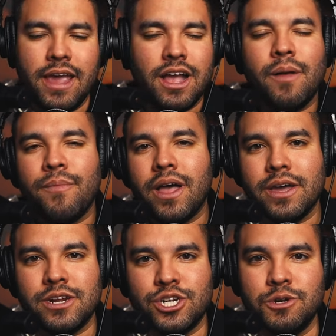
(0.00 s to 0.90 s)
hey, I'm not
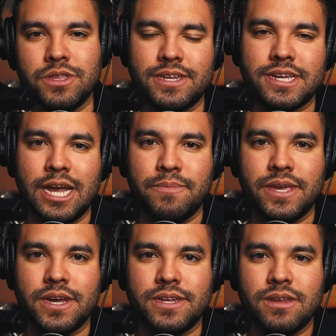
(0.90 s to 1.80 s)
gonna shoot this guy
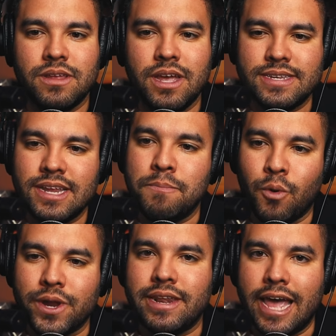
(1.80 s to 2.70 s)
because it's not
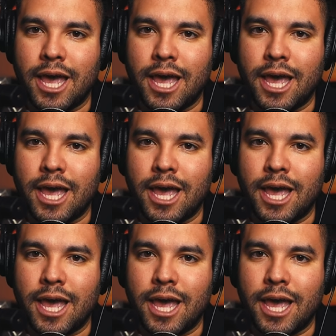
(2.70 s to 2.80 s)
pointed